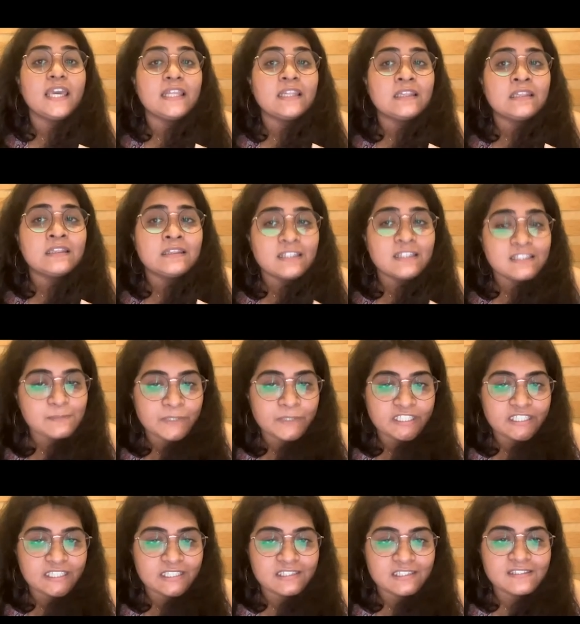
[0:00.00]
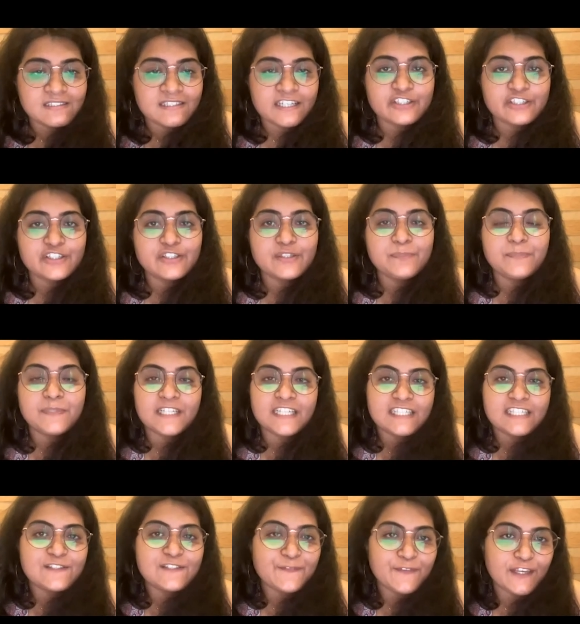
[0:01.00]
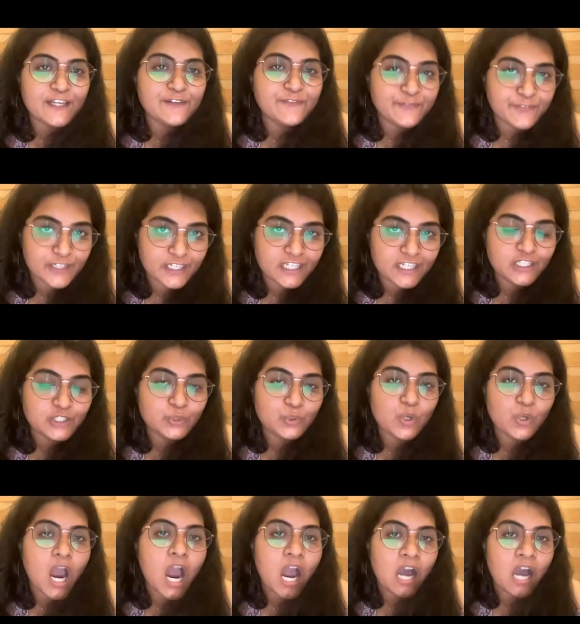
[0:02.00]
in this particular section, please feel free to